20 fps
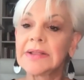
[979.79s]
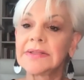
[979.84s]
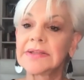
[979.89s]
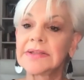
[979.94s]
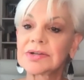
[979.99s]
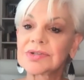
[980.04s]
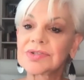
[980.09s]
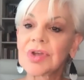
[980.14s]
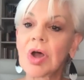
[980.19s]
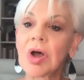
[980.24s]

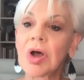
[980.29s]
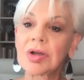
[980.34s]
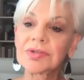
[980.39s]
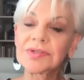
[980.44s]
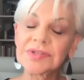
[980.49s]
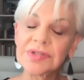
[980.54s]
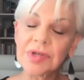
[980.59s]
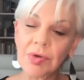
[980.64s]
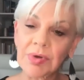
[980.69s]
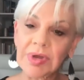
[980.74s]
there's
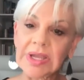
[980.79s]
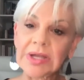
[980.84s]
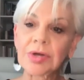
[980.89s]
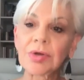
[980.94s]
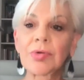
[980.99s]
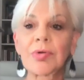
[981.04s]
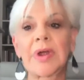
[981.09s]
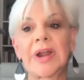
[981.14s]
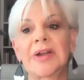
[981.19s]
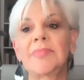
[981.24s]
also
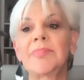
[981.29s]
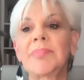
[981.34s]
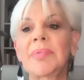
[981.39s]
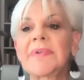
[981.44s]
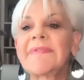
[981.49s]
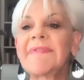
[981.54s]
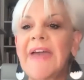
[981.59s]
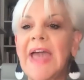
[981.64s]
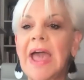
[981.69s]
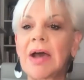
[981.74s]

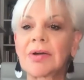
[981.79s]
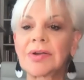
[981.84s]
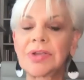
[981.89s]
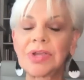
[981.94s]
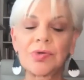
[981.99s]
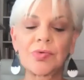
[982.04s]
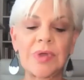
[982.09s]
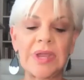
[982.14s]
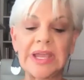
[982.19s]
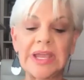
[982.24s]
incredible
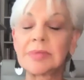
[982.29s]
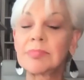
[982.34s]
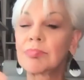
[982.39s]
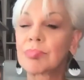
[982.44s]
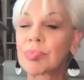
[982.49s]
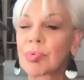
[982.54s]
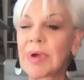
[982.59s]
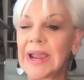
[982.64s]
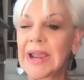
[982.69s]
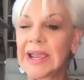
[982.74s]
value in
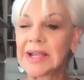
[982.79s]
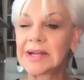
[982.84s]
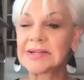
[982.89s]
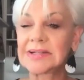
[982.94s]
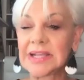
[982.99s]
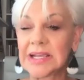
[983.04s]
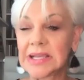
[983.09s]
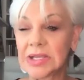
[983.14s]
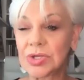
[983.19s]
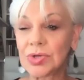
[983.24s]

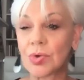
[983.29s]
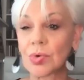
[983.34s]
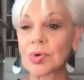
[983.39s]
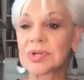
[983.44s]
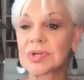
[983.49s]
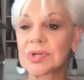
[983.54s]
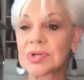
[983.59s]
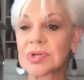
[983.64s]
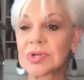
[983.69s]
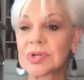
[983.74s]
branding
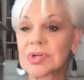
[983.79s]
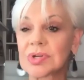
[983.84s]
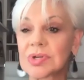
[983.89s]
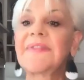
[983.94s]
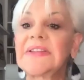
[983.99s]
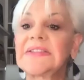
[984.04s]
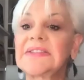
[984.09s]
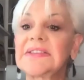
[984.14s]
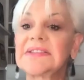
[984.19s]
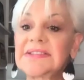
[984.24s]
yourself
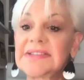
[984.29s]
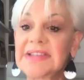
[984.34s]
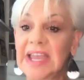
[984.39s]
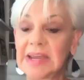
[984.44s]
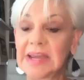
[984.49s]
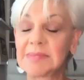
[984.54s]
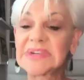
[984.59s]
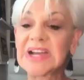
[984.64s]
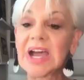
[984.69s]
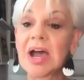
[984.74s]
at the
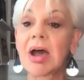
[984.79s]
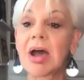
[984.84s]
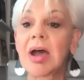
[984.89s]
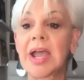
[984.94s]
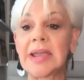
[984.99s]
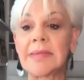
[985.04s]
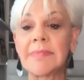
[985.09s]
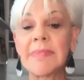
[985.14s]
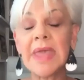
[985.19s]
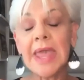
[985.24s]
same time.